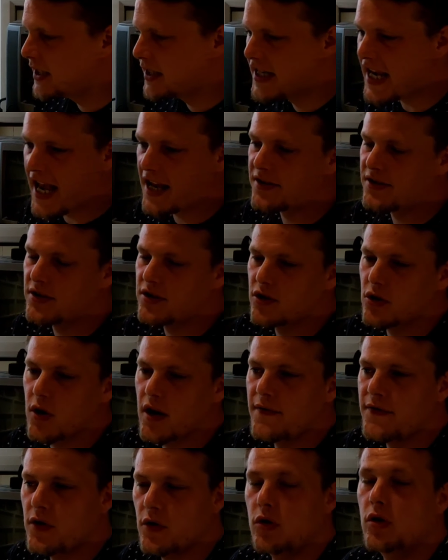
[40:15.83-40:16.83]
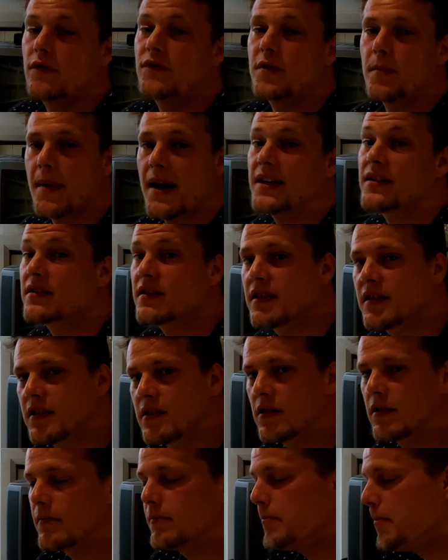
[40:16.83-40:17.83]
Yes, so if you love the Master
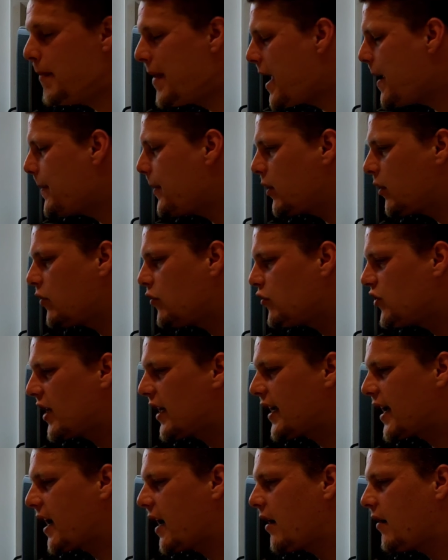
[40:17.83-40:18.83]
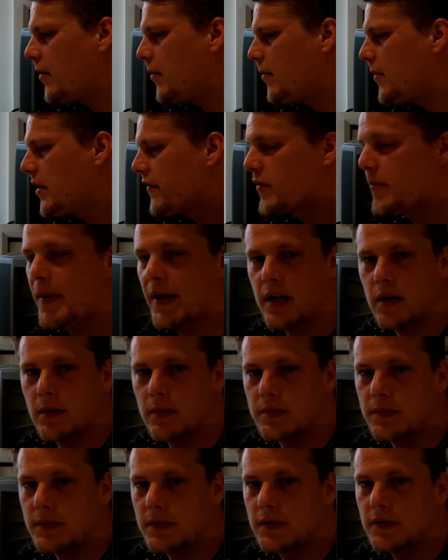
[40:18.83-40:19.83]
System, maybe go and check out my other
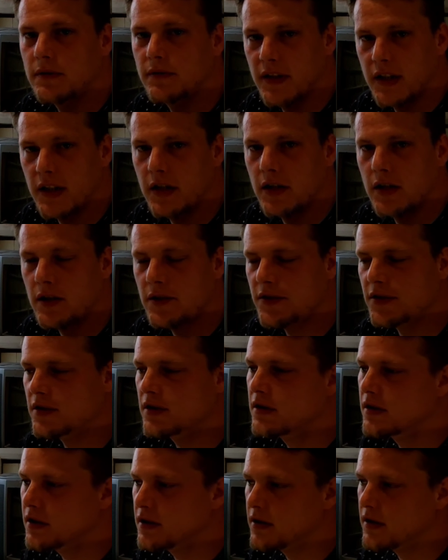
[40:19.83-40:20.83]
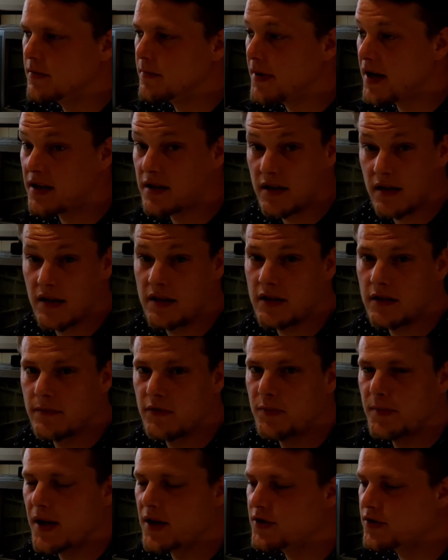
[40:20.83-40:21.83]
pickups videos. There's a Master System
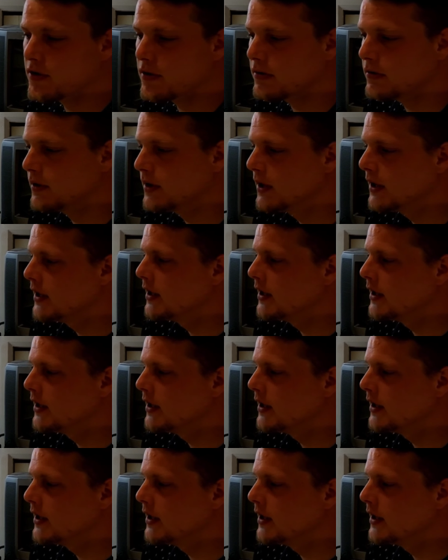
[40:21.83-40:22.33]
special.